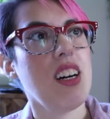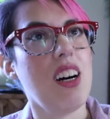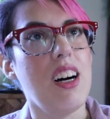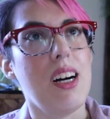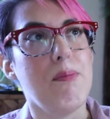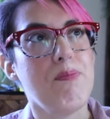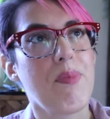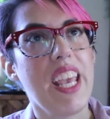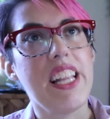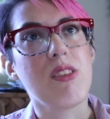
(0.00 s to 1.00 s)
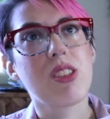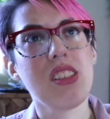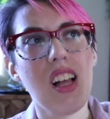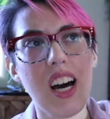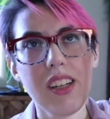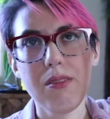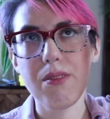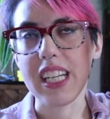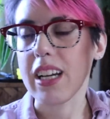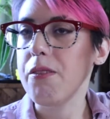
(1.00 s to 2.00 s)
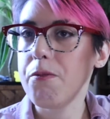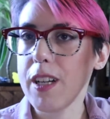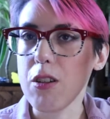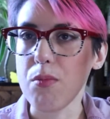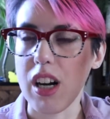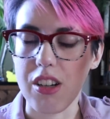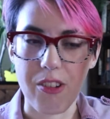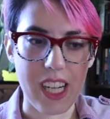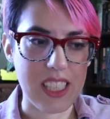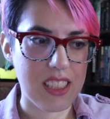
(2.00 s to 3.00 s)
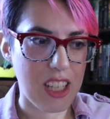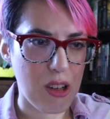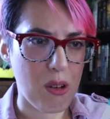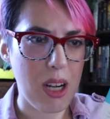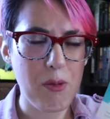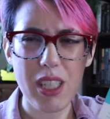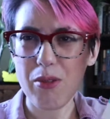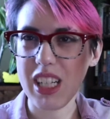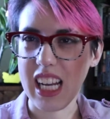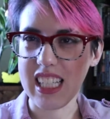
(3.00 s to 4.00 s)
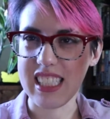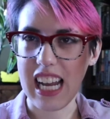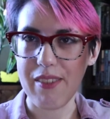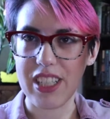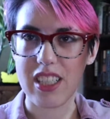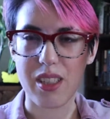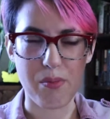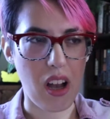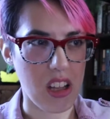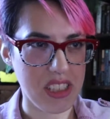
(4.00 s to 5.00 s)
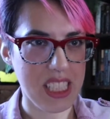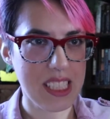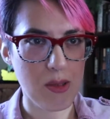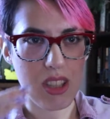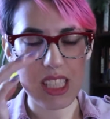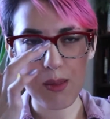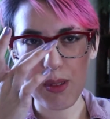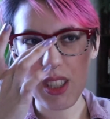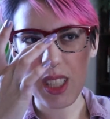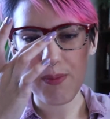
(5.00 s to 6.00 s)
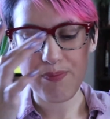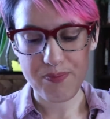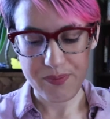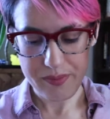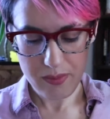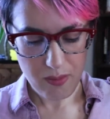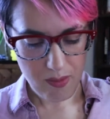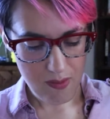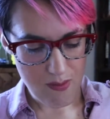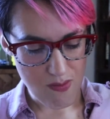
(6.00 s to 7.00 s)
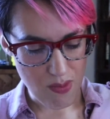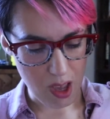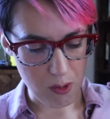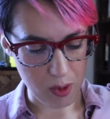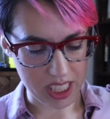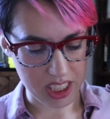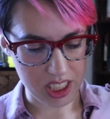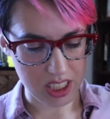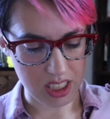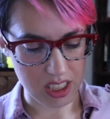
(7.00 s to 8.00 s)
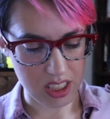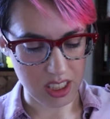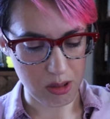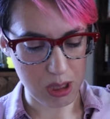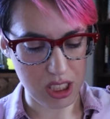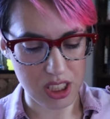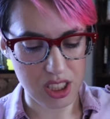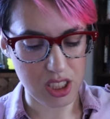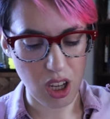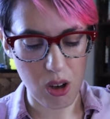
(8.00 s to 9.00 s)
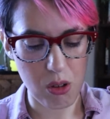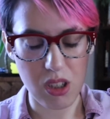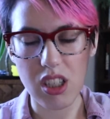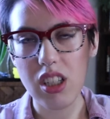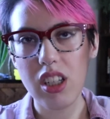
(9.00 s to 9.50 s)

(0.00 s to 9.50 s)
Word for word: Um, and there's a lot of like fear-mongering. So I really want to kind of dive into the politics with this book, which it was just so